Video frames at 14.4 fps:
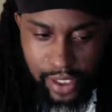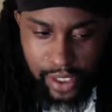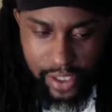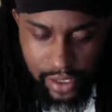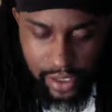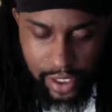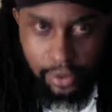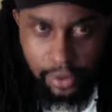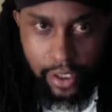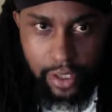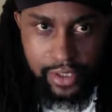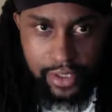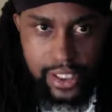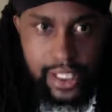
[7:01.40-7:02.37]
a note
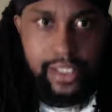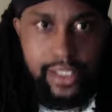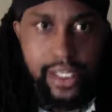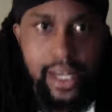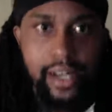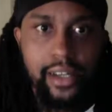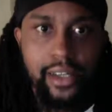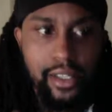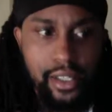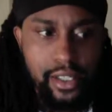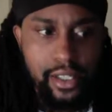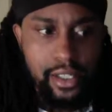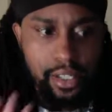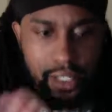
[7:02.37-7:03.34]
on TikTok,
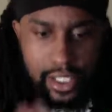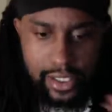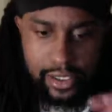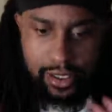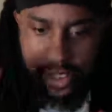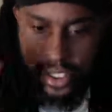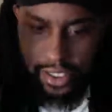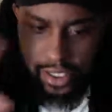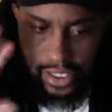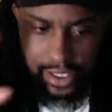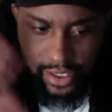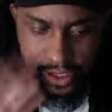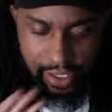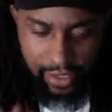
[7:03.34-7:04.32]
let's get
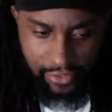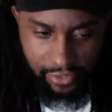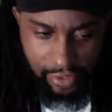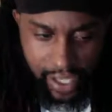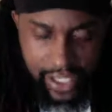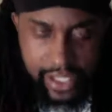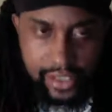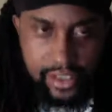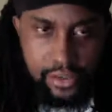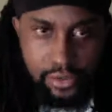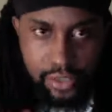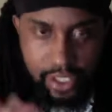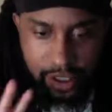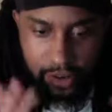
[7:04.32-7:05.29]
stuff right so
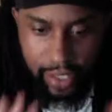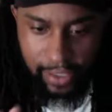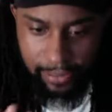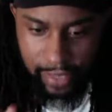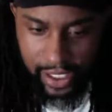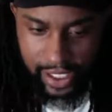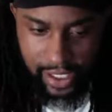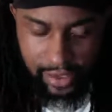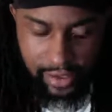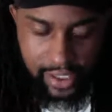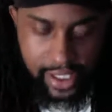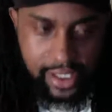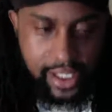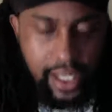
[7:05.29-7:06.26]
you generate money on
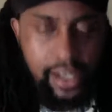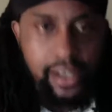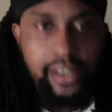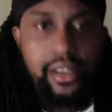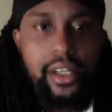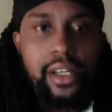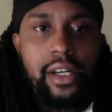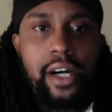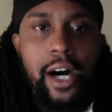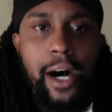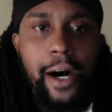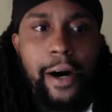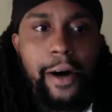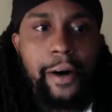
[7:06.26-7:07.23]
TikTok.
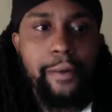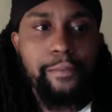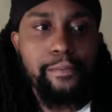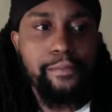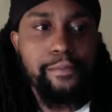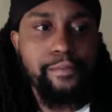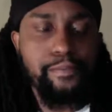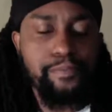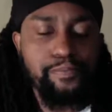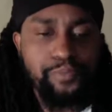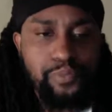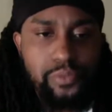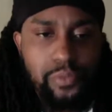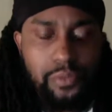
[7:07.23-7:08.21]

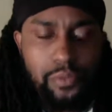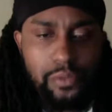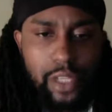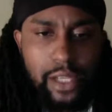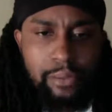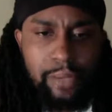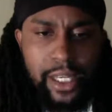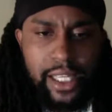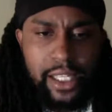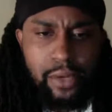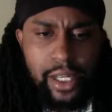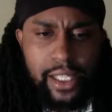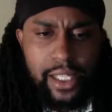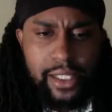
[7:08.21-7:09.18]
But
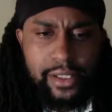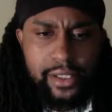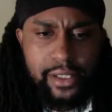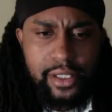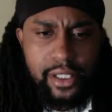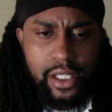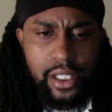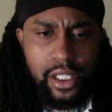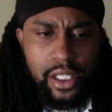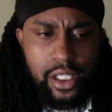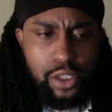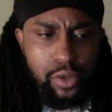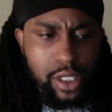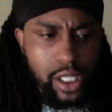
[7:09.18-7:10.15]
anyways,
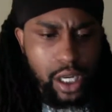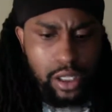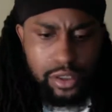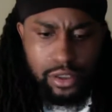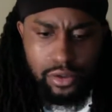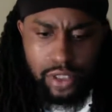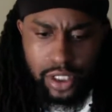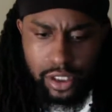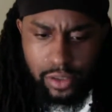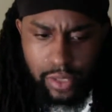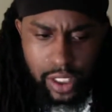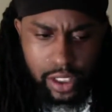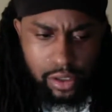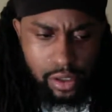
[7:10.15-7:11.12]
you can also
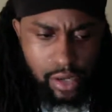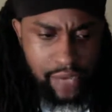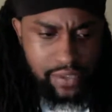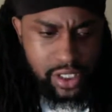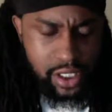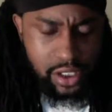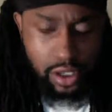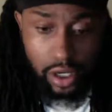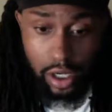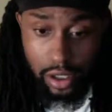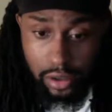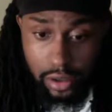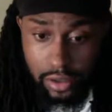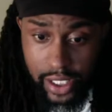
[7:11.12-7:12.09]
generate, obviously your
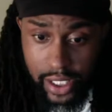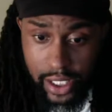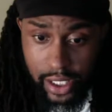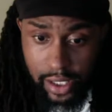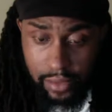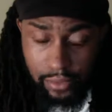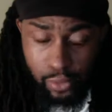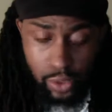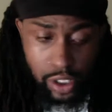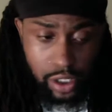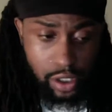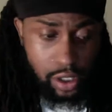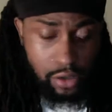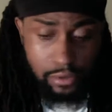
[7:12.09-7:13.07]
own income with
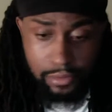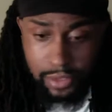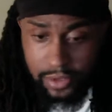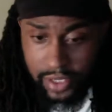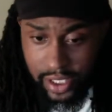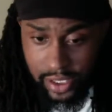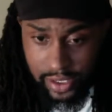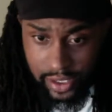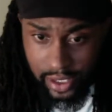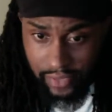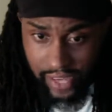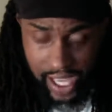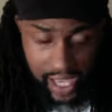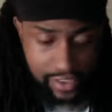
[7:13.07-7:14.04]
your own music and stuff.
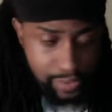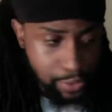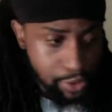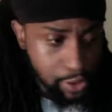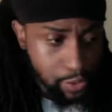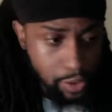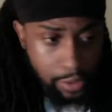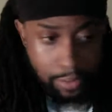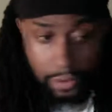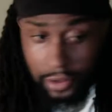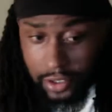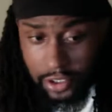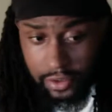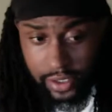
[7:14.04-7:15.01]
I have spoken word
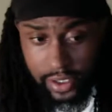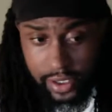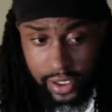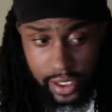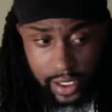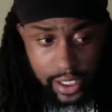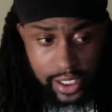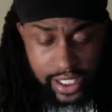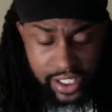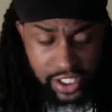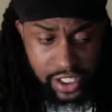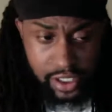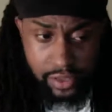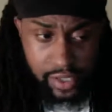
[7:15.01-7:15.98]
poetries that's
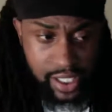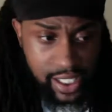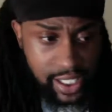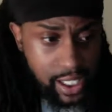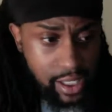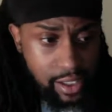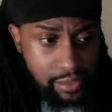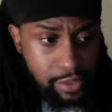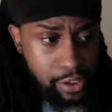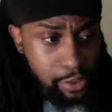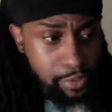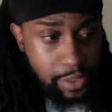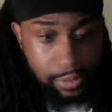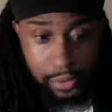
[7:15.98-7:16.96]
generating income.
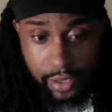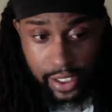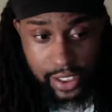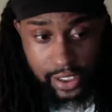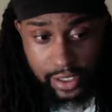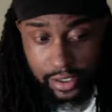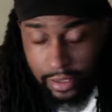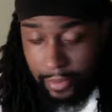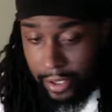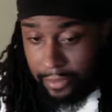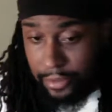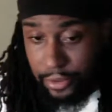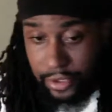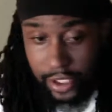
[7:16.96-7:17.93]
People listen to my
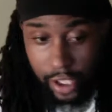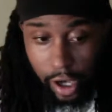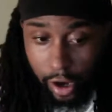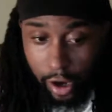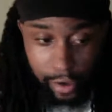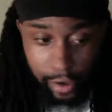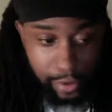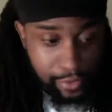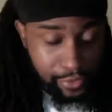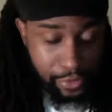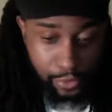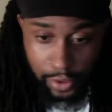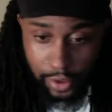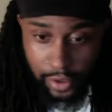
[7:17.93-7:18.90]
music all over the
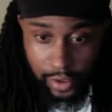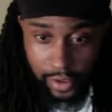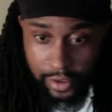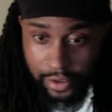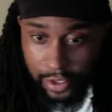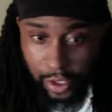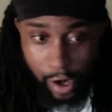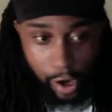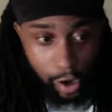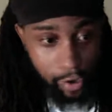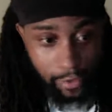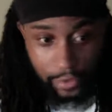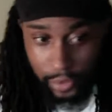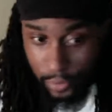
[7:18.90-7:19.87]
world,
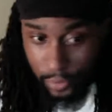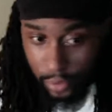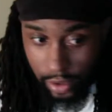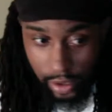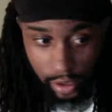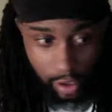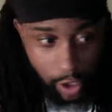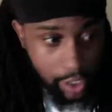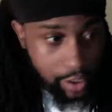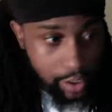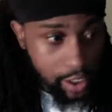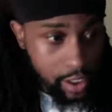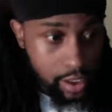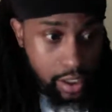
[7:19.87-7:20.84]
on
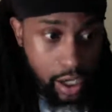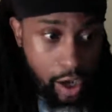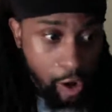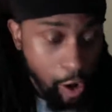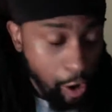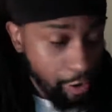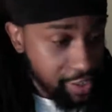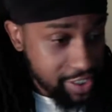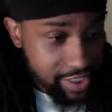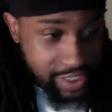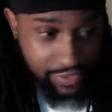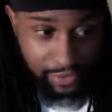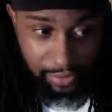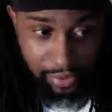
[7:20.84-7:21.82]
all these
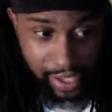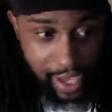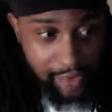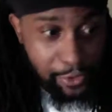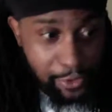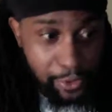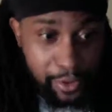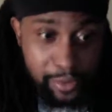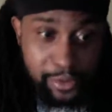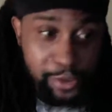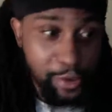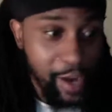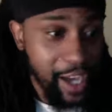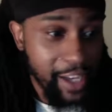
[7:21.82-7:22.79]
different platforms.
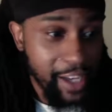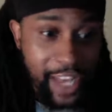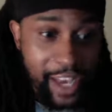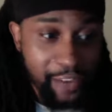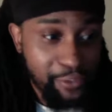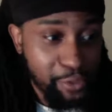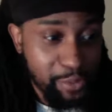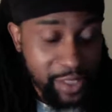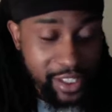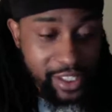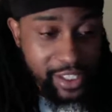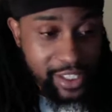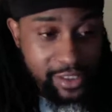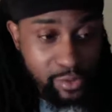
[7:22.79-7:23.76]
For
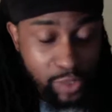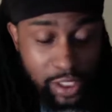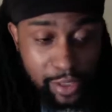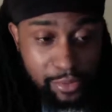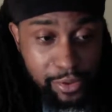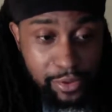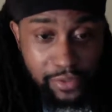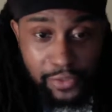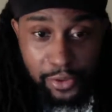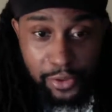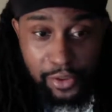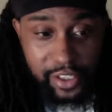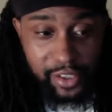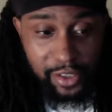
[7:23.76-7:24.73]
me, it's really beautiful
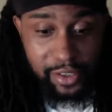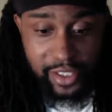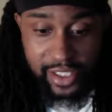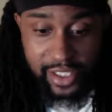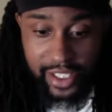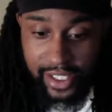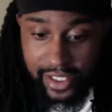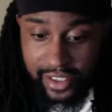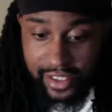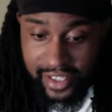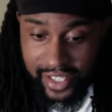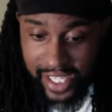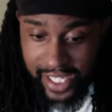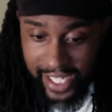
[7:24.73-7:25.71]
to, to
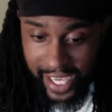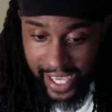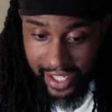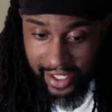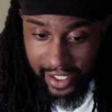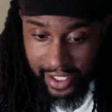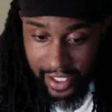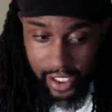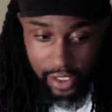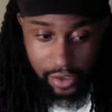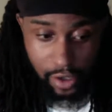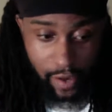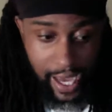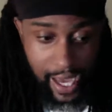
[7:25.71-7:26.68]
say that.
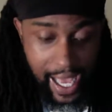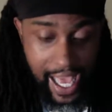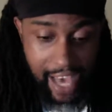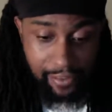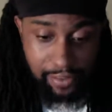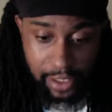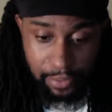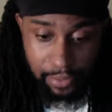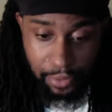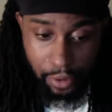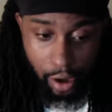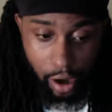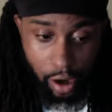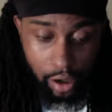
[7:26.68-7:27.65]
I have people
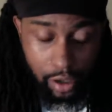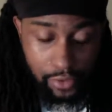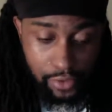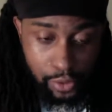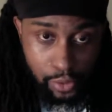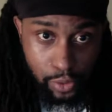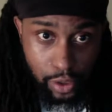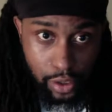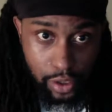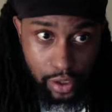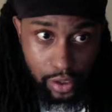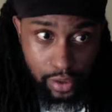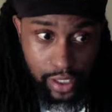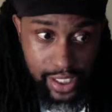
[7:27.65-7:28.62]
all over the
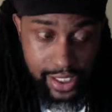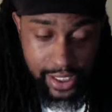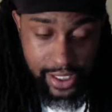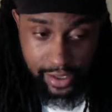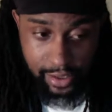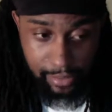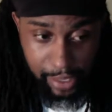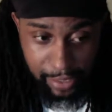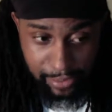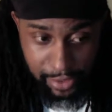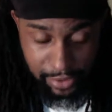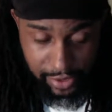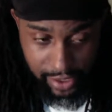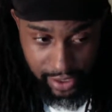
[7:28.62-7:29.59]
world listening to my
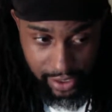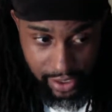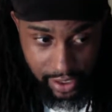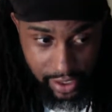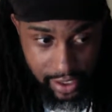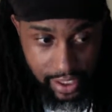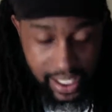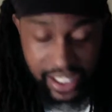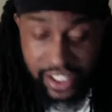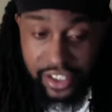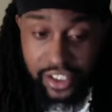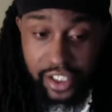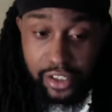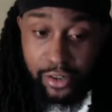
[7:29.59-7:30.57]
music and
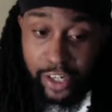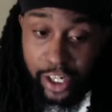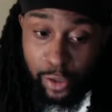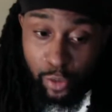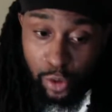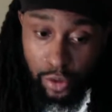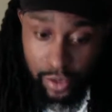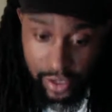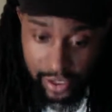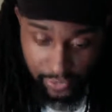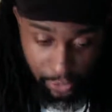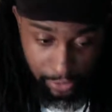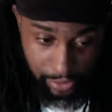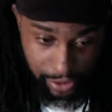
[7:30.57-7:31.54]
it's generating royalties
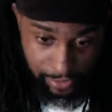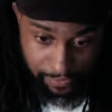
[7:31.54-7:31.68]
for me,